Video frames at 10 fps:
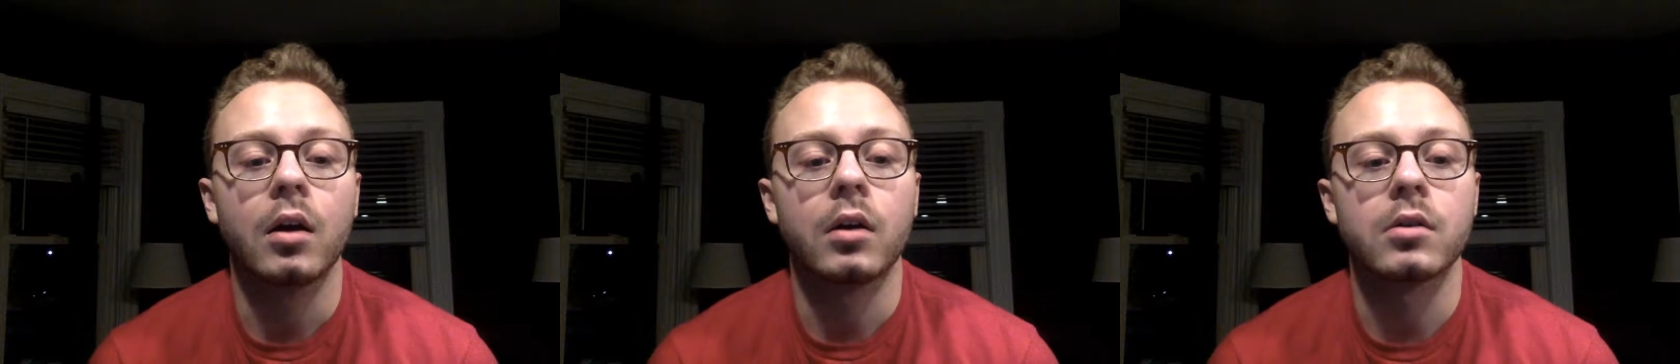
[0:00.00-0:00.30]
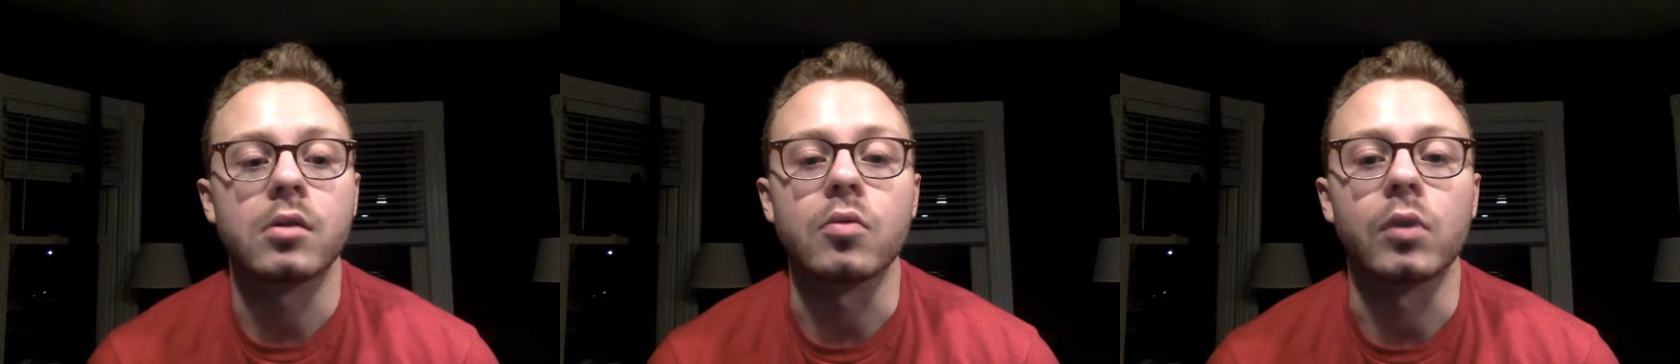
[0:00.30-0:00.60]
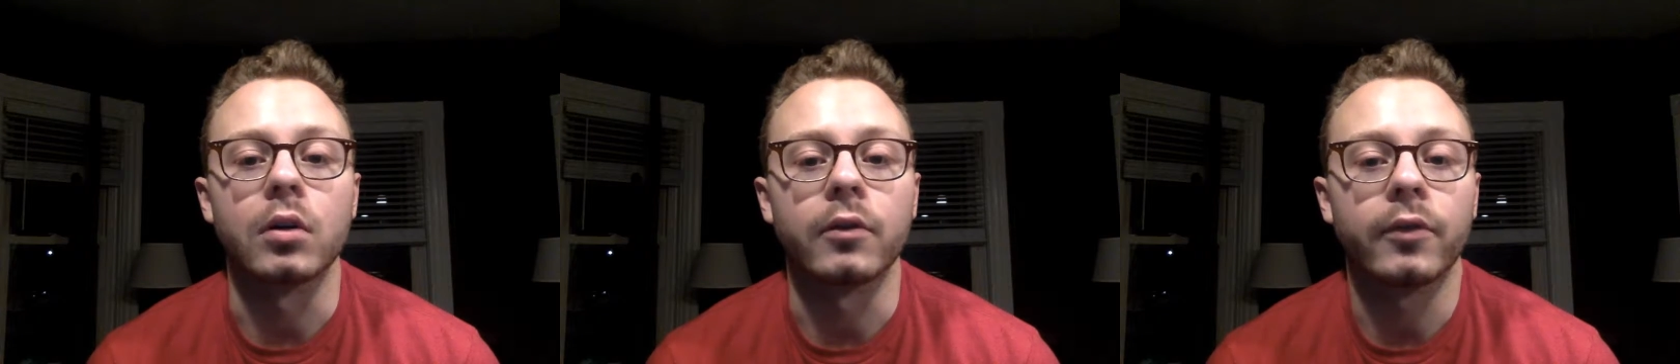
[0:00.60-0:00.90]
So one
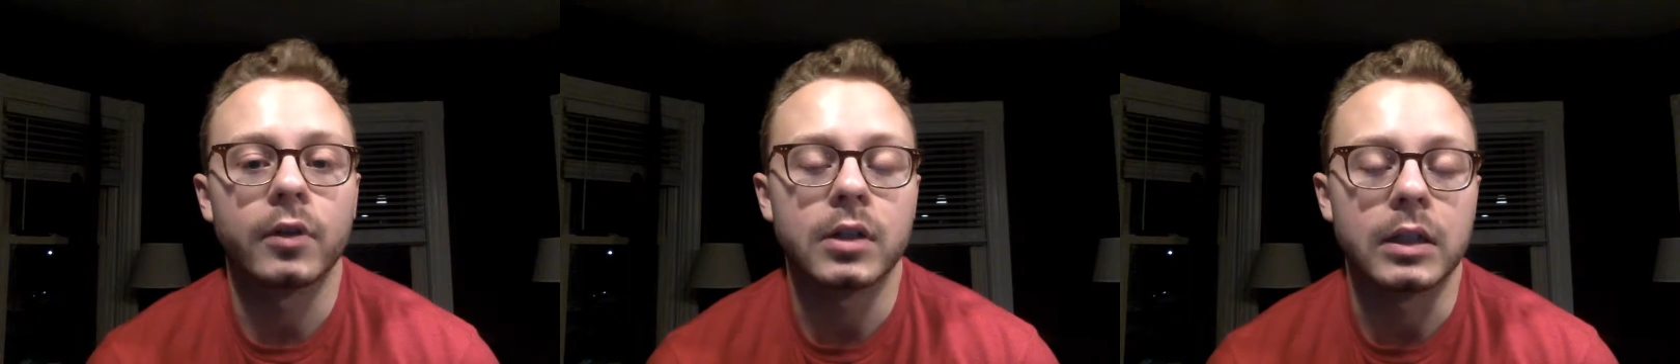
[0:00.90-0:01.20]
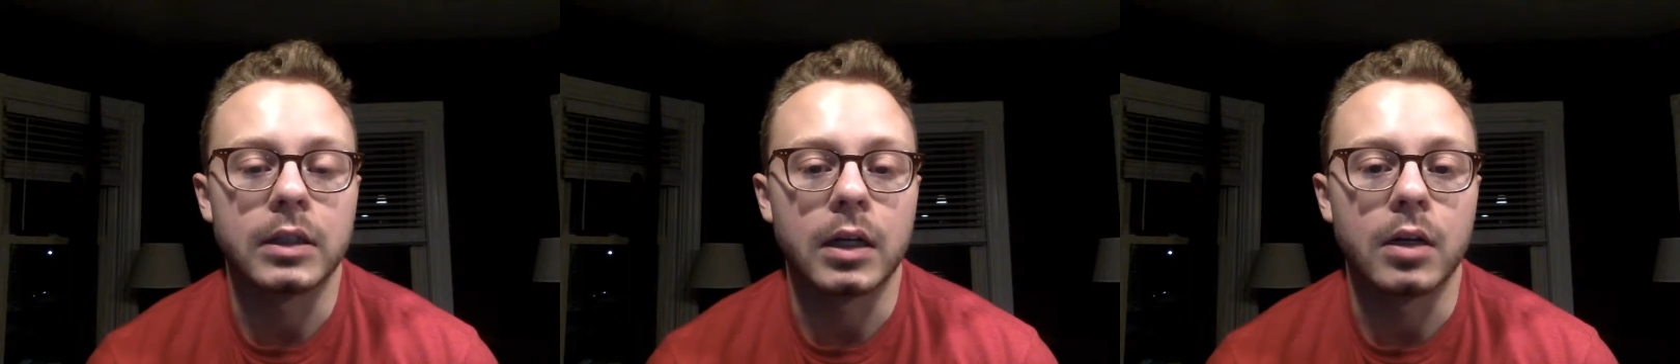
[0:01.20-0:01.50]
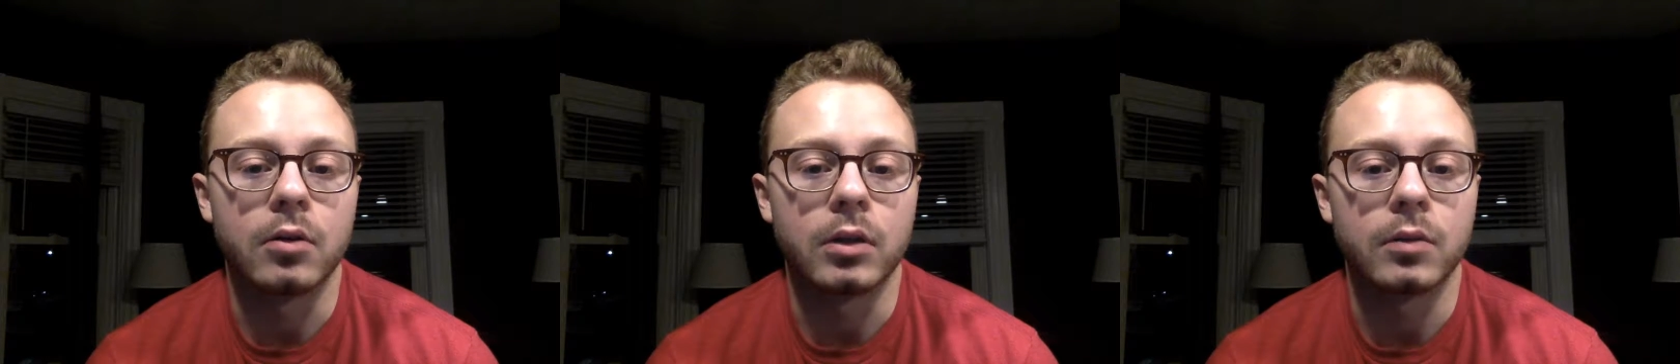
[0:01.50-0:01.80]
of the first things that I
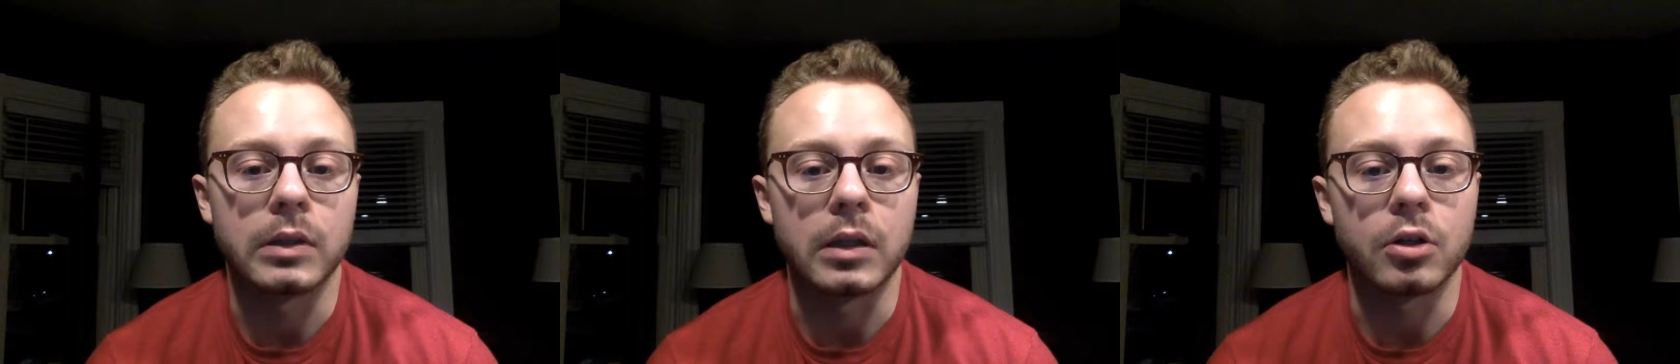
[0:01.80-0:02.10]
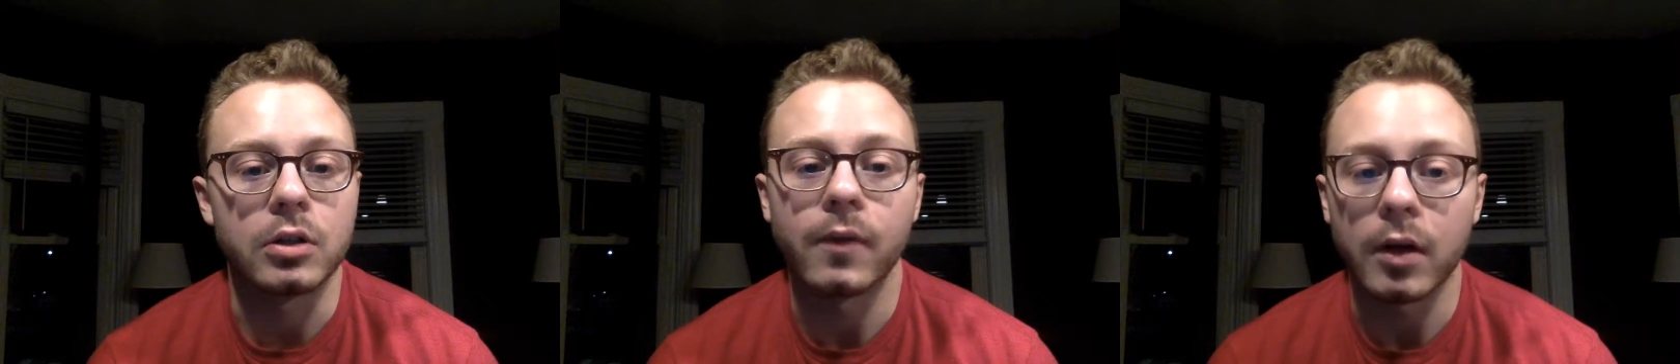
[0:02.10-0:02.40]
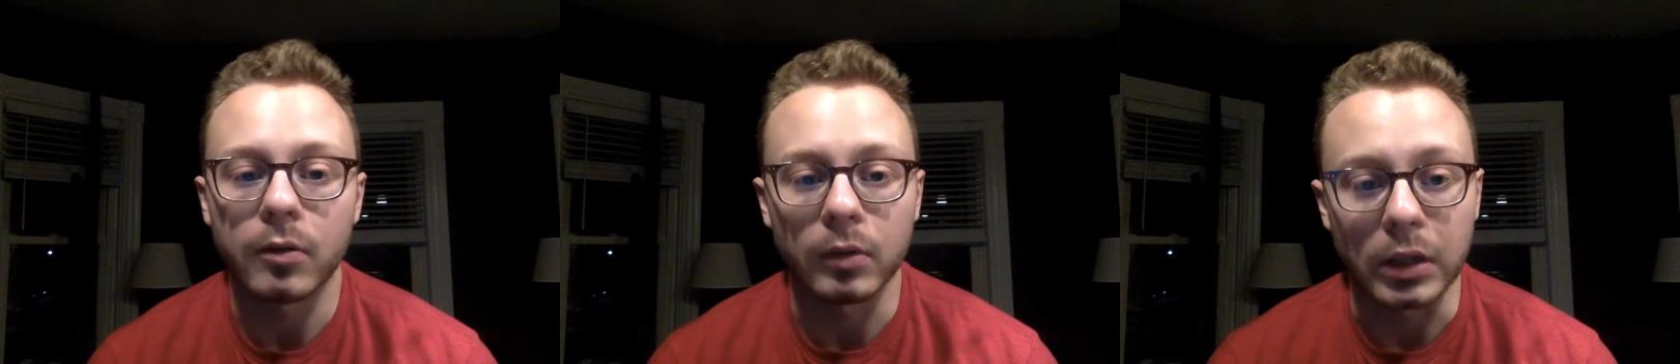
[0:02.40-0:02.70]
noticed was that she's very
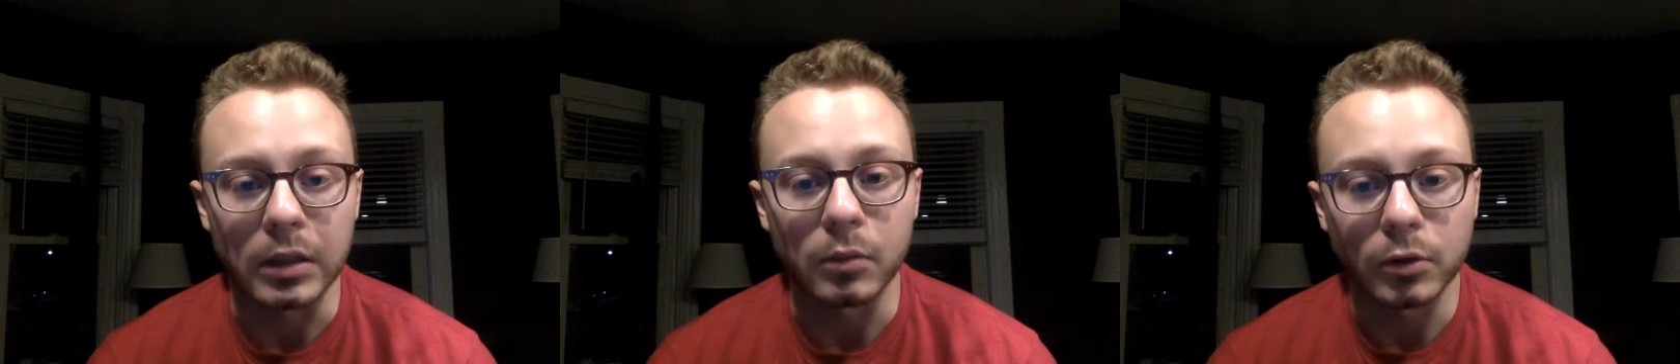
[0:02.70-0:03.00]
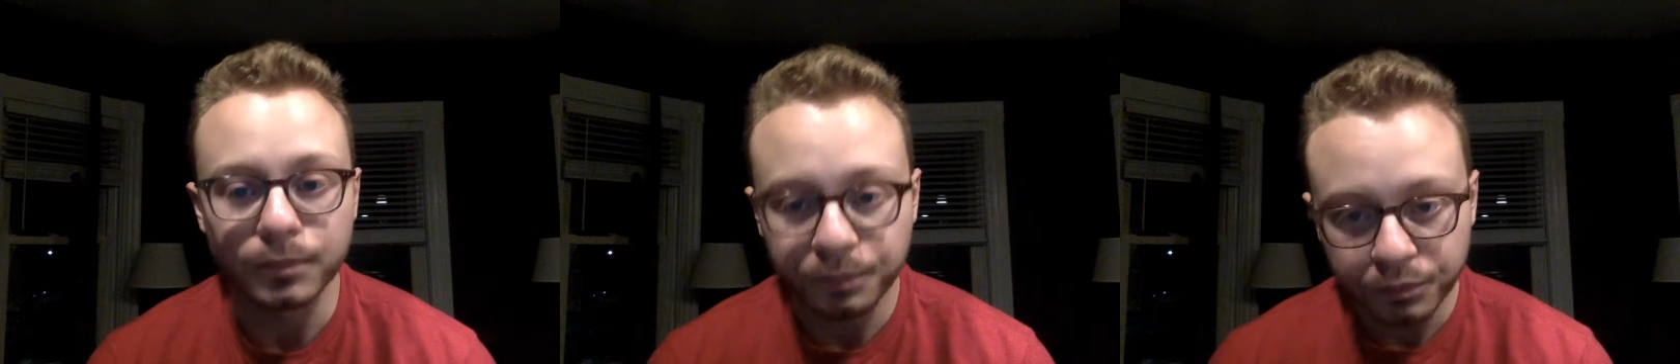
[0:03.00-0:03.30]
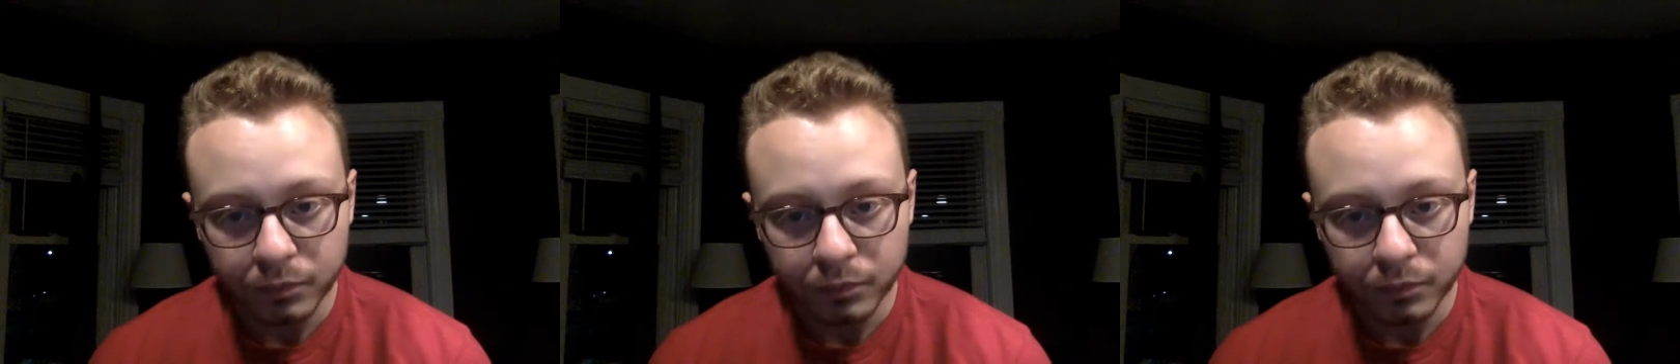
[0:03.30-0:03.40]
relatable.